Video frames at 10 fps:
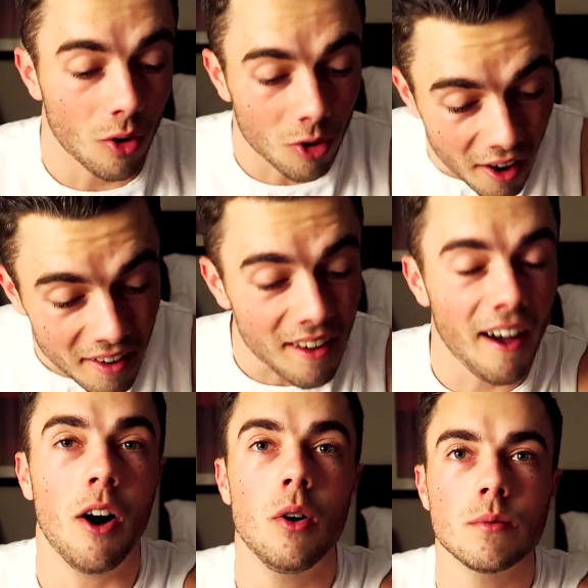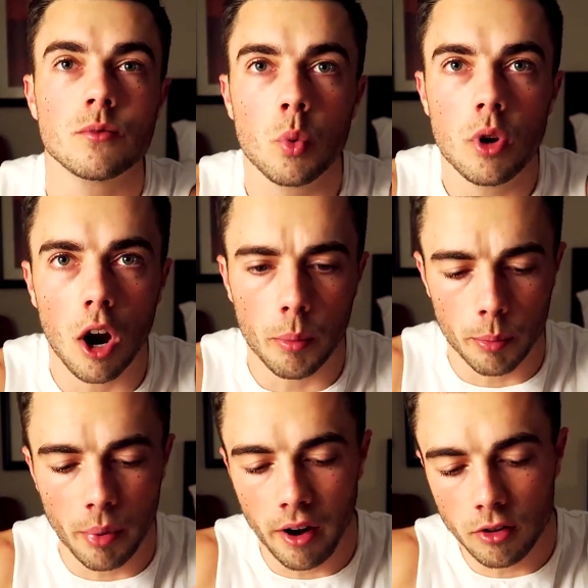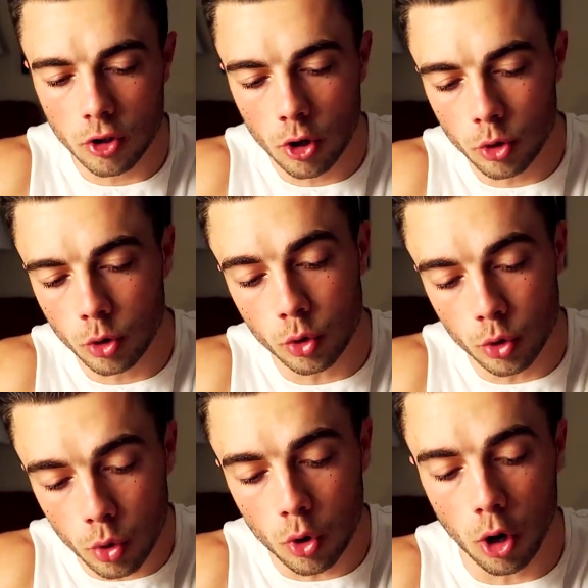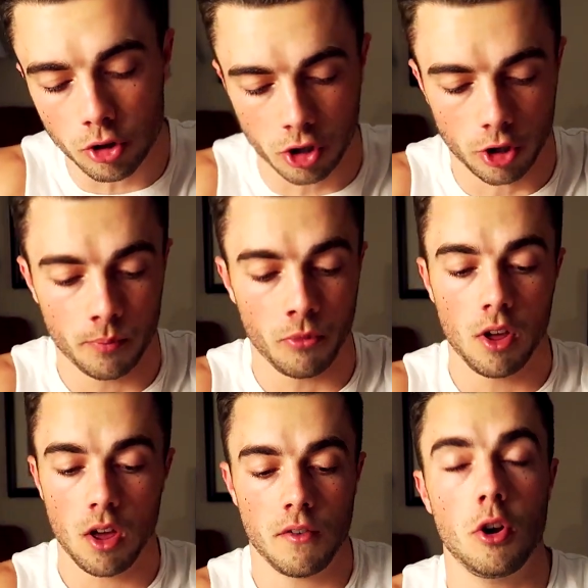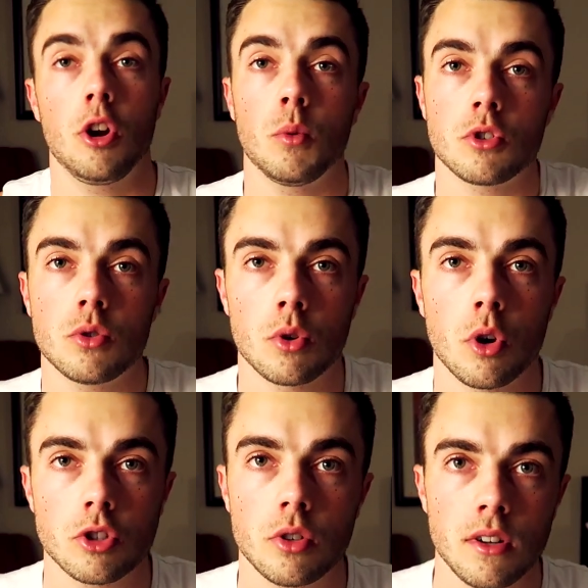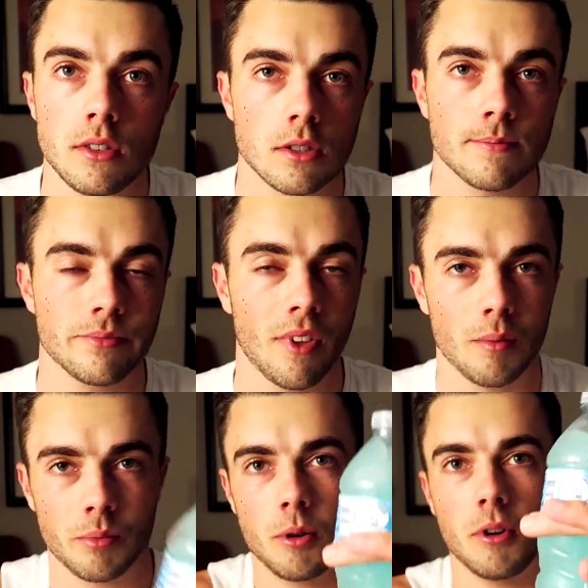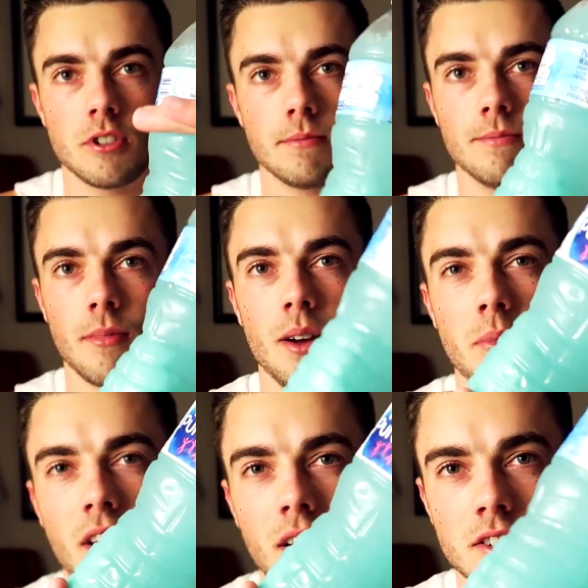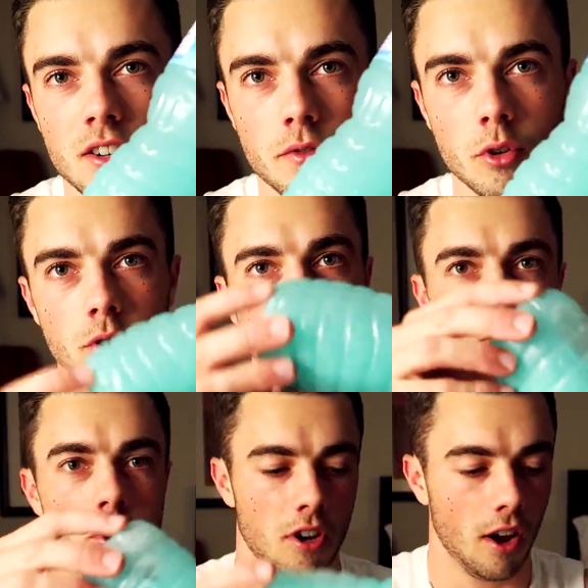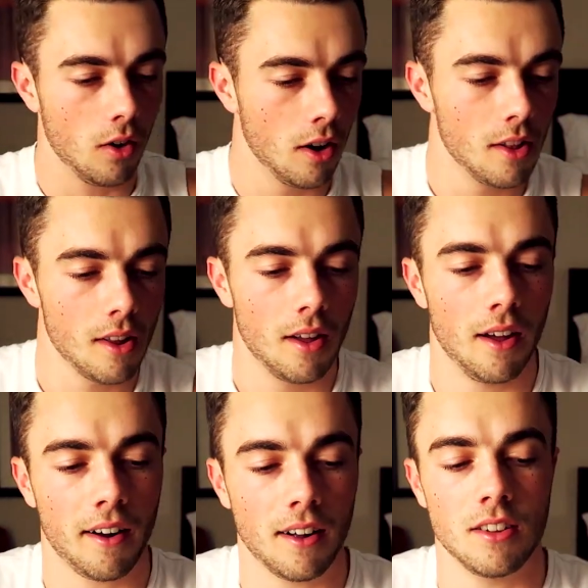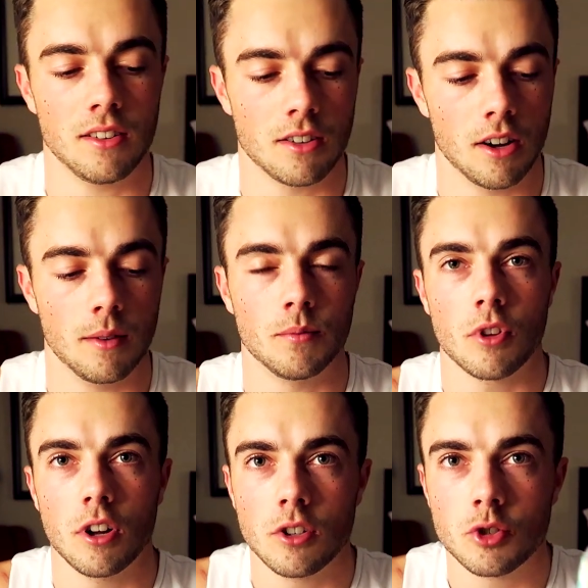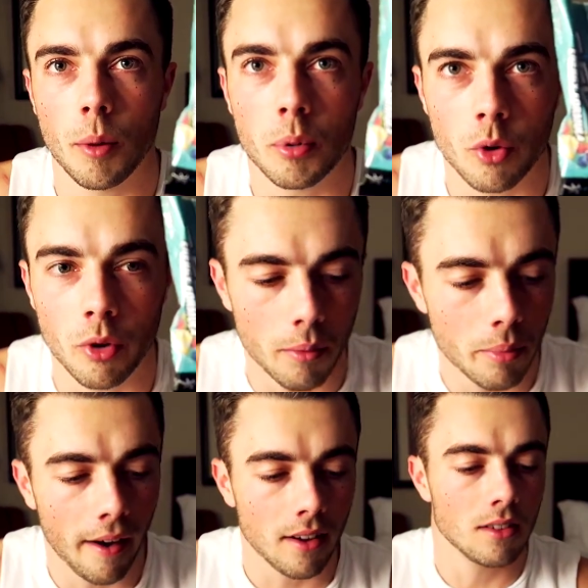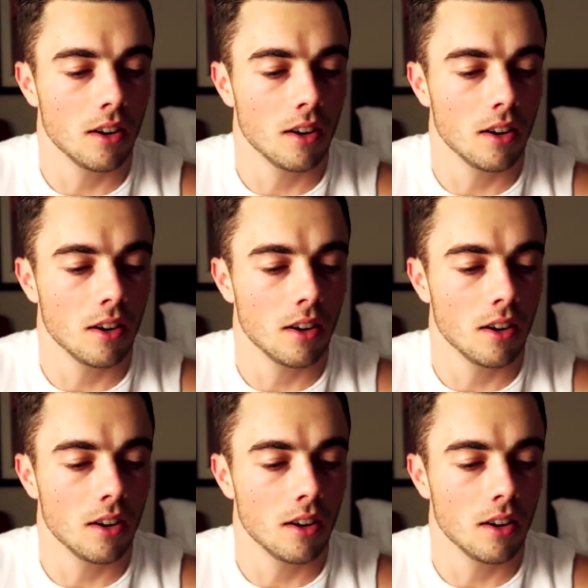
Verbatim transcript: Right now, we are preparing to go to Zoo Culture. If you don't know what Zoo Culture is, pretty much I made a G Fuel just now. I got these uh, tropical rain packets